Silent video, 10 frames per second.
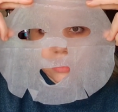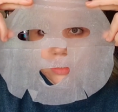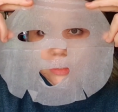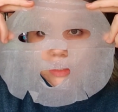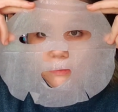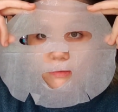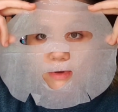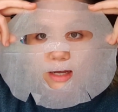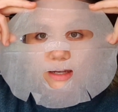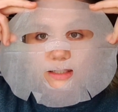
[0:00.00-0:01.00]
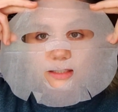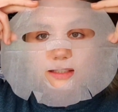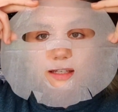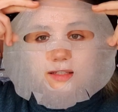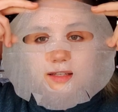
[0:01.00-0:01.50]
it in line with my
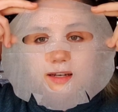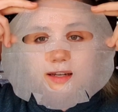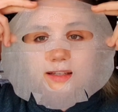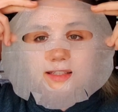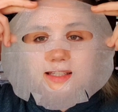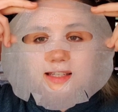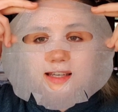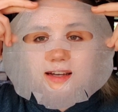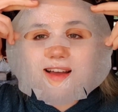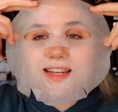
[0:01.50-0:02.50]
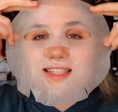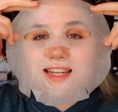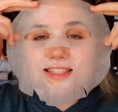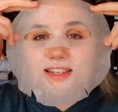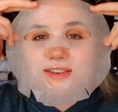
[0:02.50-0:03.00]
eyes so that I can see. And it's
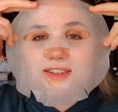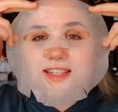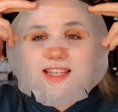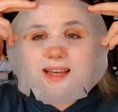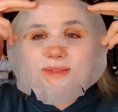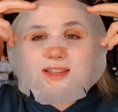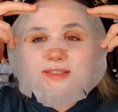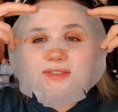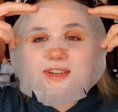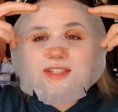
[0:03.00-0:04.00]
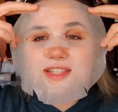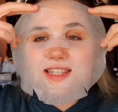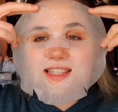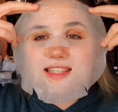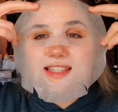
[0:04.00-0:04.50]
nice and cold because I kept it in the fridge
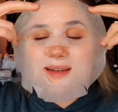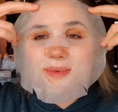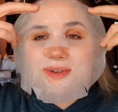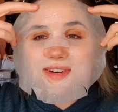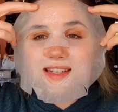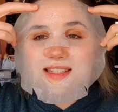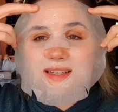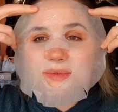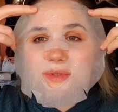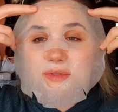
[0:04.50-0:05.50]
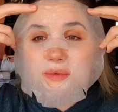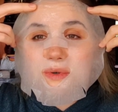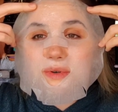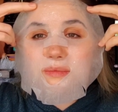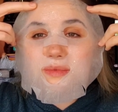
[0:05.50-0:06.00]
because it's summer and summer is
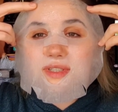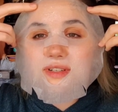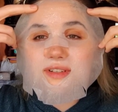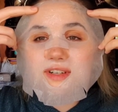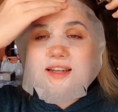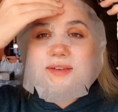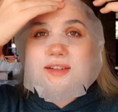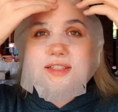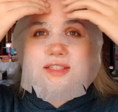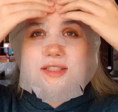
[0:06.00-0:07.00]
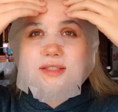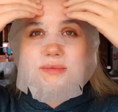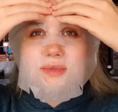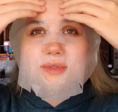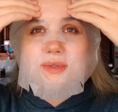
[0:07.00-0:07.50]
warm. So I'm gonna
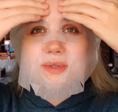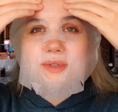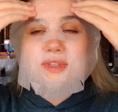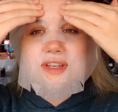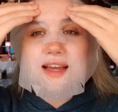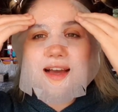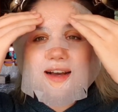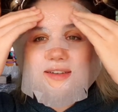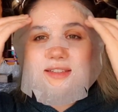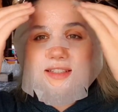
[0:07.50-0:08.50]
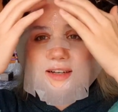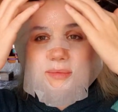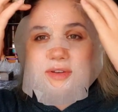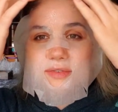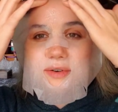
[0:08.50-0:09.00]
smooth it out on
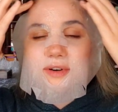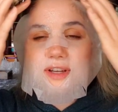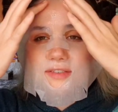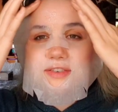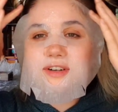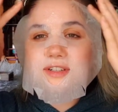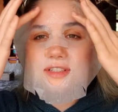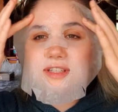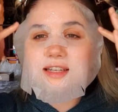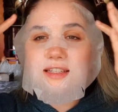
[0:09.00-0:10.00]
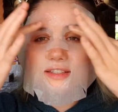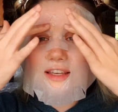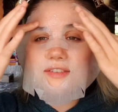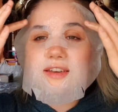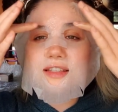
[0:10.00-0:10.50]
my forehead first so
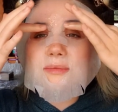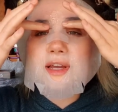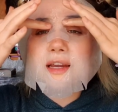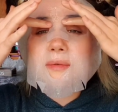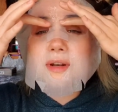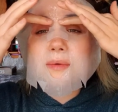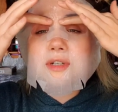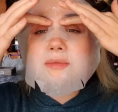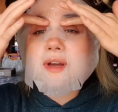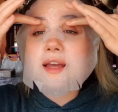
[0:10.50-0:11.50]
okay, if I get to my hair, I'm going to wash my